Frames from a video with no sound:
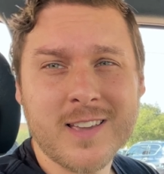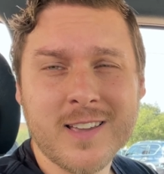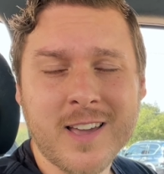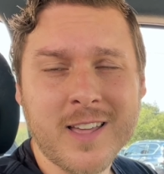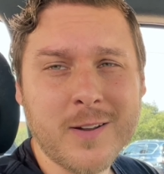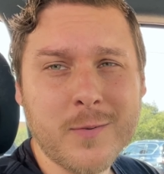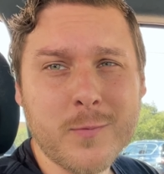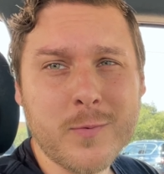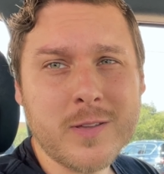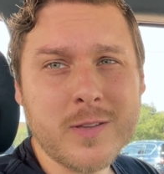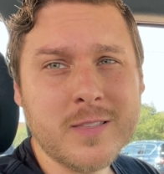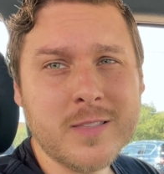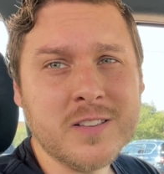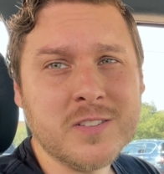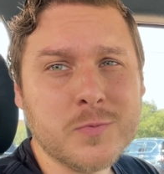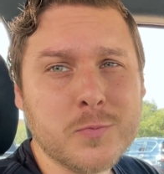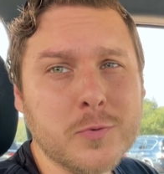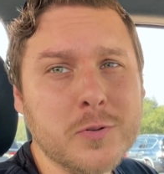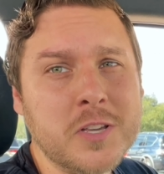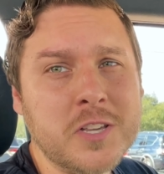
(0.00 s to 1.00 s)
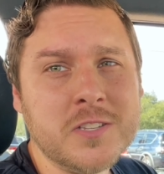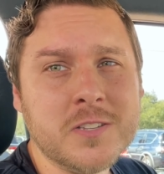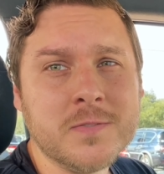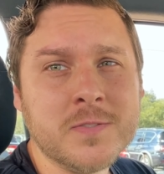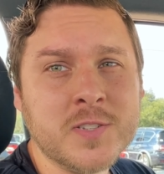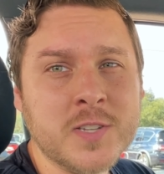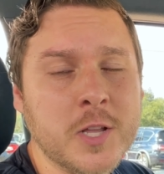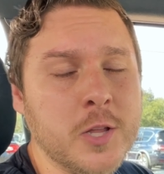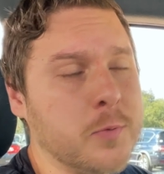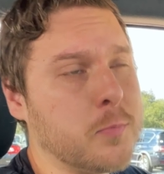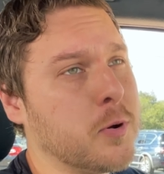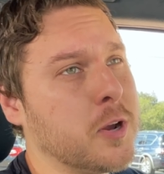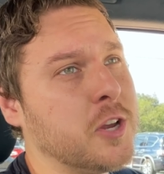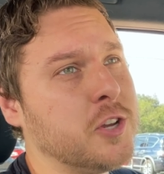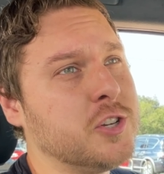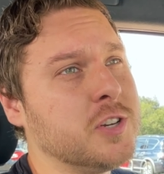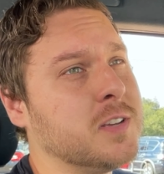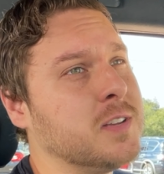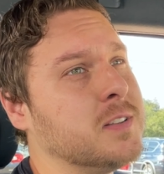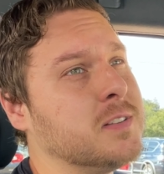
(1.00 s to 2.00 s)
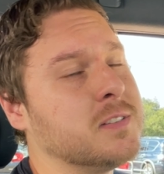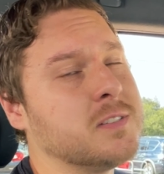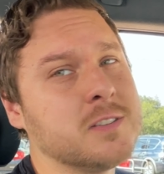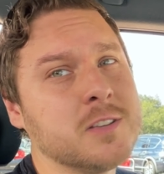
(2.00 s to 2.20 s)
kind of this release of celebrations.